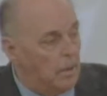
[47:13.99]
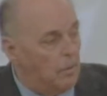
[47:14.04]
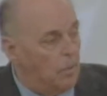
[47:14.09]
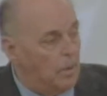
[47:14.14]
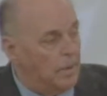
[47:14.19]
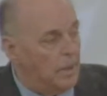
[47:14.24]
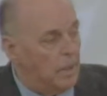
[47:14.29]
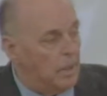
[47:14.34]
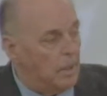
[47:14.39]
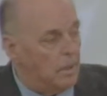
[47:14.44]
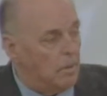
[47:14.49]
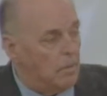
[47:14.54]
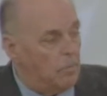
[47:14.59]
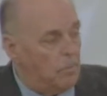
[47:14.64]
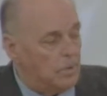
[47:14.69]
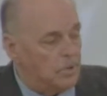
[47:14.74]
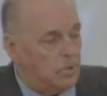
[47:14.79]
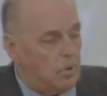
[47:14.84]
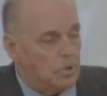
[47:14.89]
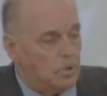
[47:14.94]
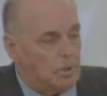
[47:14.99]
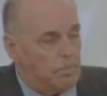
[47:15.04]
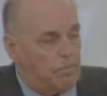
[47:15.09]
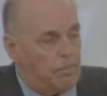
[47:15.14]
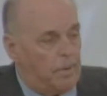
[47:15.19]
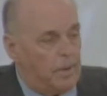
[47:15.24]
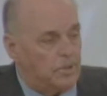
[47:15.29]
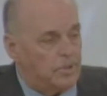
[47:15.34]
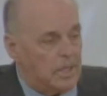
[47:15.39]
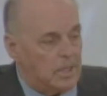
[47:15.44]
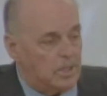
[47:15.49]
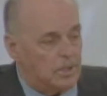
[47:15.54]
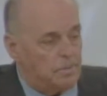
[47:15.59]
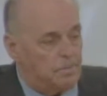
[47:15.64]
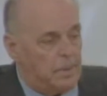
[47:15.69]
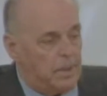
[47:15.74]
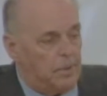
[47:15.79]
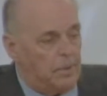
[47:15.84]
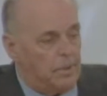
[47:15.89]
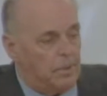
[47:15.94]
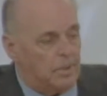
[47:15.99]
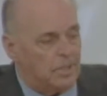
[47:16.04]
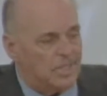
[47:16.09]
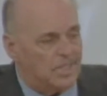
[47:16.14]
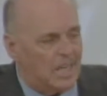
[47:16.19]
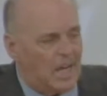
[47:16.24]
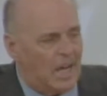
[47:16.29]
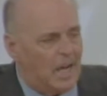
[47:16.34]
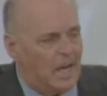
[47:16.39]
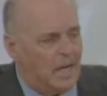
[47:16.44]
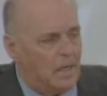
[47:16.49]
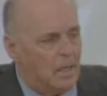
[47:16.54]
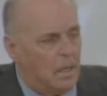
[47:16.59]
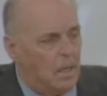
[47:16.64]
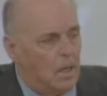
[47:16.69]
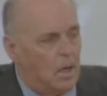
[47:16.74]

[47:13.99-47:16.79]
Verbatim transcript: when the soldier pierced that spear into his side,